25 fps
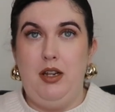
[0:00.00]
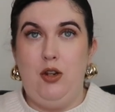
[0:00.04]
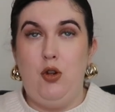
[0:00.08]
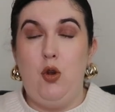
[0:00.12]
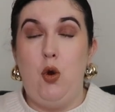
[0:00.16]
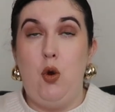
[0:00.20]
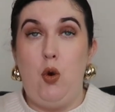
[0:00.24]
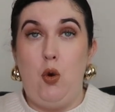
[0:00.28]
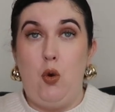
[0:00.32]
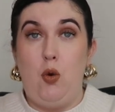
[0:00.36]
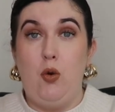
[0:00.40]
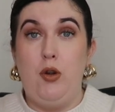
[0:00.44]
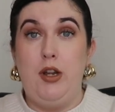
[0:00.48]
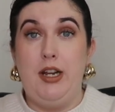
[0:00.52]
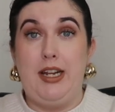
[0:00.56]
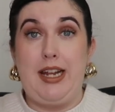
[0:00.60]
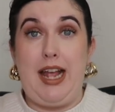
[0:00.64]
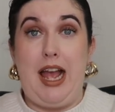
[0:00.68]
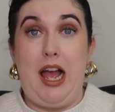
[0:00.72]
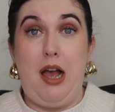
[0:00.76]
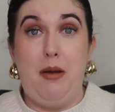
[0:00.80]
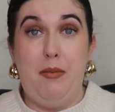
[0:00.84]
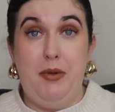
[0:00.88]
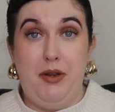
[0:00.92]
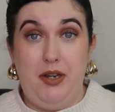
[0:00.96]
corner
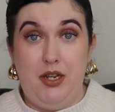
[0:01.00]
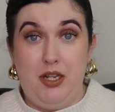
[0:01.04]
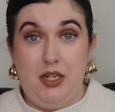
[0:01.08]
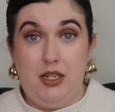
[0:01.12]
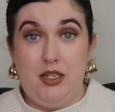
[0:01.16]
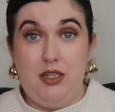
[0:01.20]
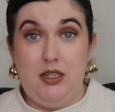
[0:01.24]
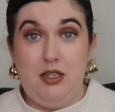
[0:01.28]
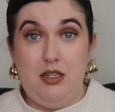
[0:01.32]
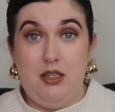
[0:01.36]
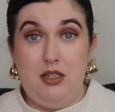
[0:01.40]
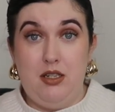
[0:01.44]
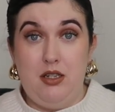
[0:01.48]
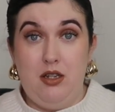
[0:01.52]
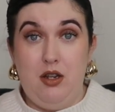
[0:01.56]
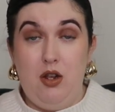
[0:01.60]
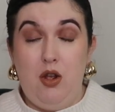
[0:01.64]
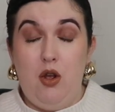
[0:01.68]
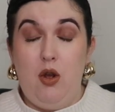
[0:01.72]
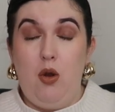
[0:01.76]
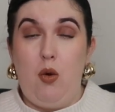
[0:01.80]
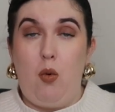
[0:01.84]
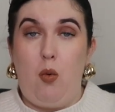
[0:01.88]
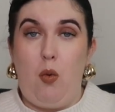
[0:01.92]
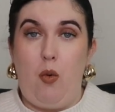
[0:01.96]
cabinet
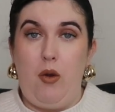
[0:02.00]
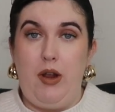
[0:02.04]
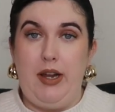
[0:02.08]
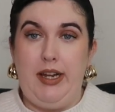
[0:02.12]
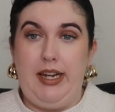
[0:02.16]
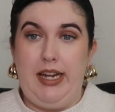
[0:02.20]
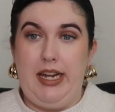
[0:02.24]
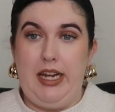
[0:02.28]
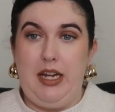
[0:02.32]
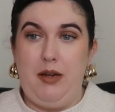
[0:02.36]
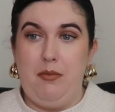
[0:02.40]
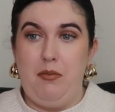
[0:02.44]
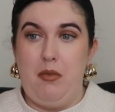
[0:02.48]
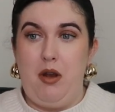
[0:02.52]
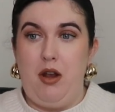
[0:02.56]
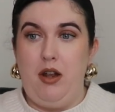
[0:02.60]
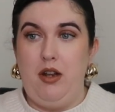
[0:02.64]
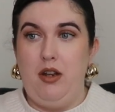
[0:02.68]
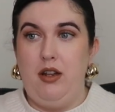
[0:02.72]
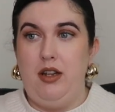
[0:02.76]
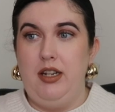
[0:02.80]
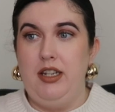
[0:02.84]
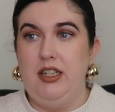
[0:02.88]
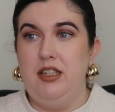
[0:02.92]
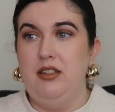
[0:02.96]
where I keep my
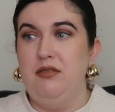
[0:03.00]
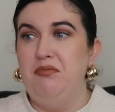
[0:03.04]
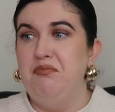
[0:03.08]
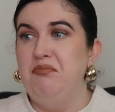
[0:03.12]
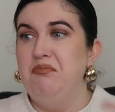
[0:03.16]
like